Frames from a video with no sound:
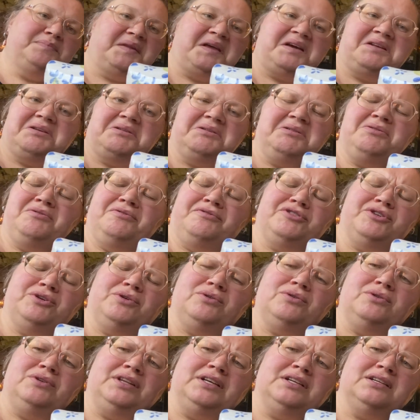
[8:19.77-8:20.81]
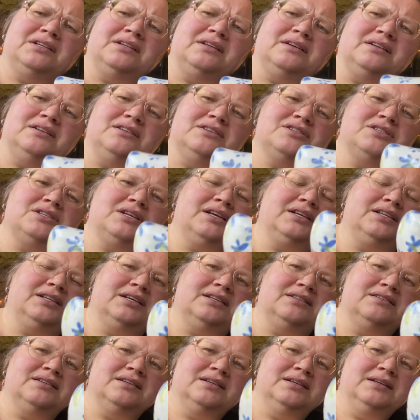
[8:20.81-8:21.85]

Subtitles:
I don't know if you call that in English like that.